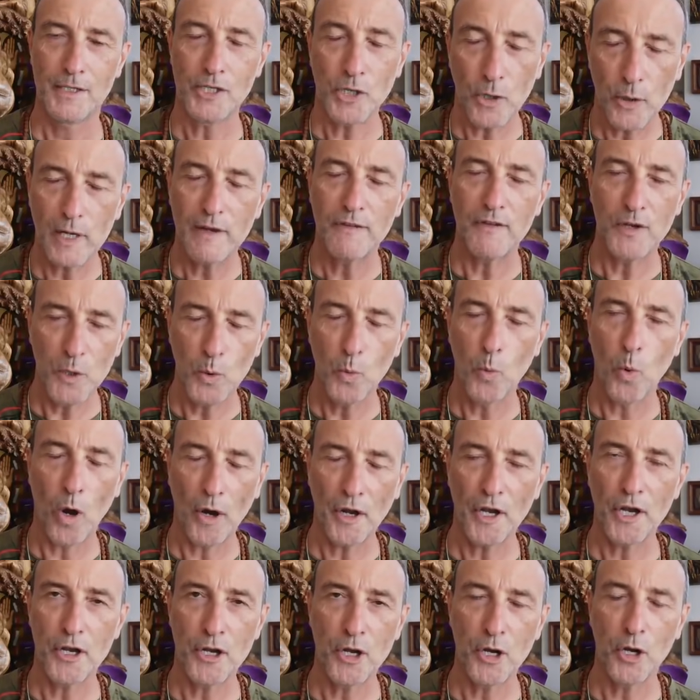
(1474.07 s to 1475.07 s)
So, if you
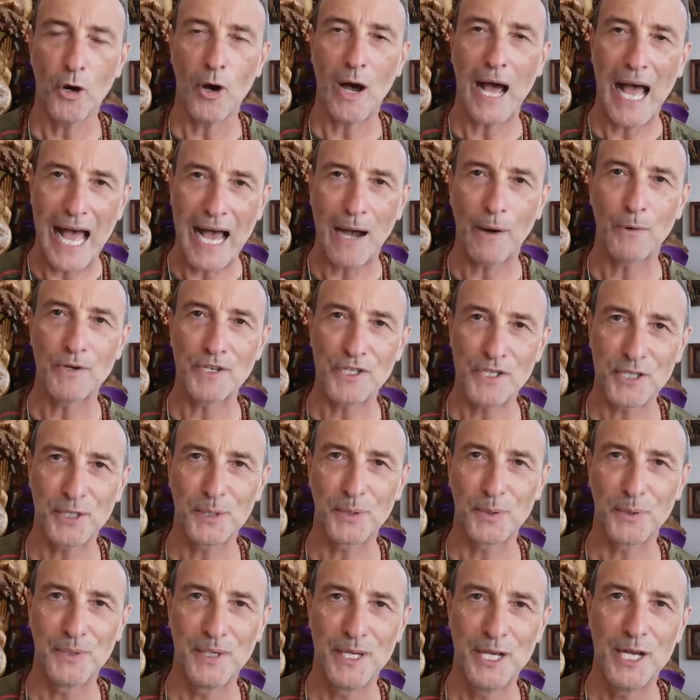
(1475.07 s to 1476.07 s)
want to know how
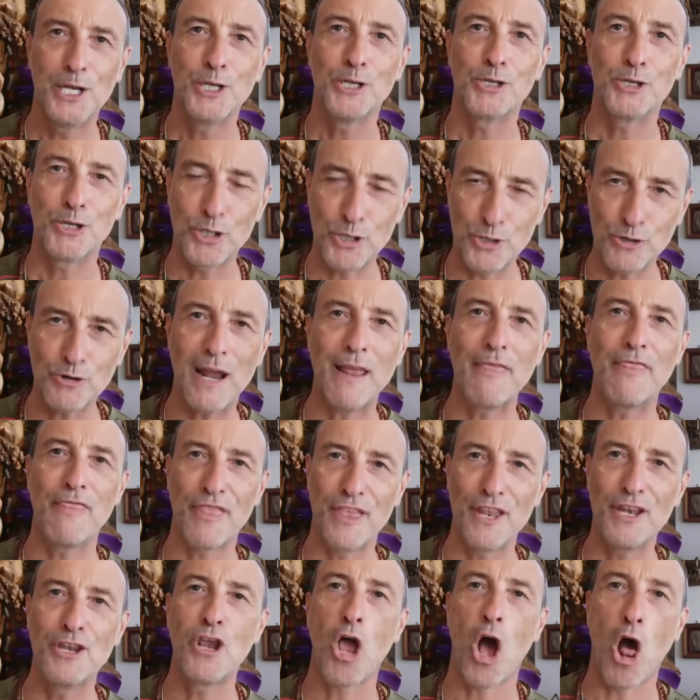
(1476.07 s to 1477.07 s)
to
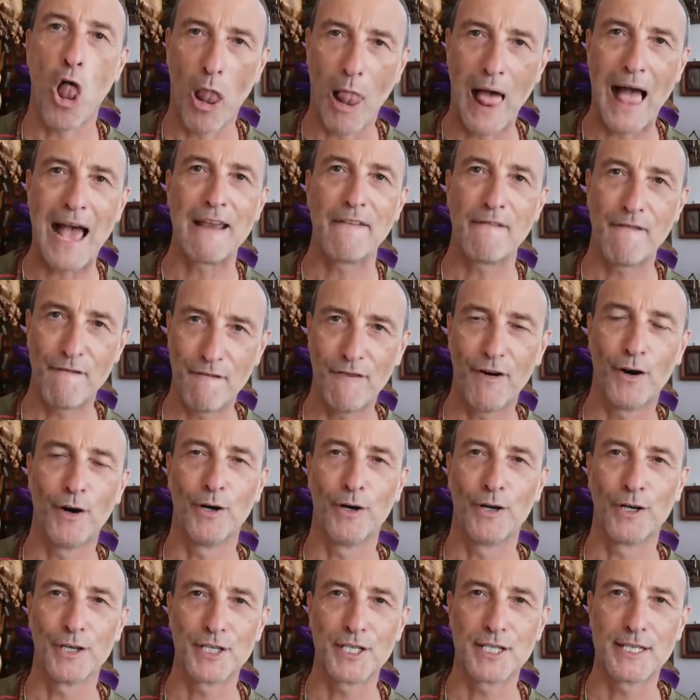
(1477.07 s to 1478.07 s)
strengthen your life
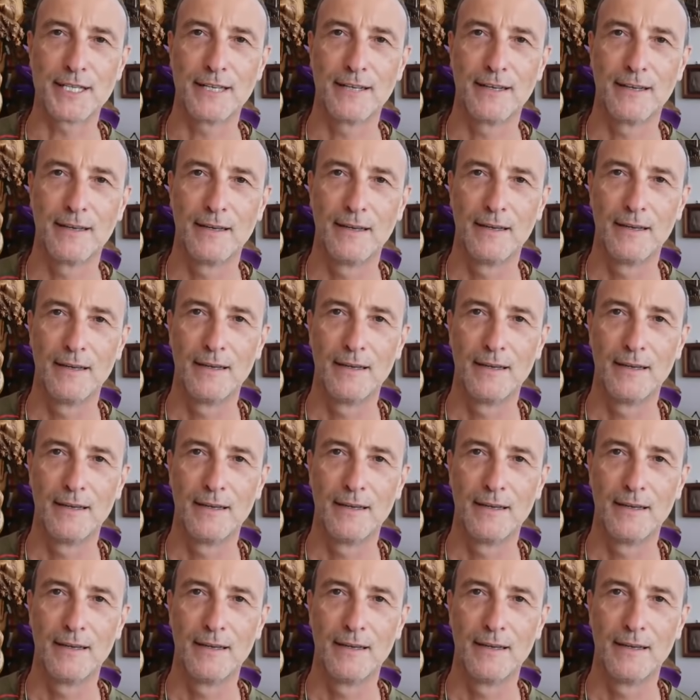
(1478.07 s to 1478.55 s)
force,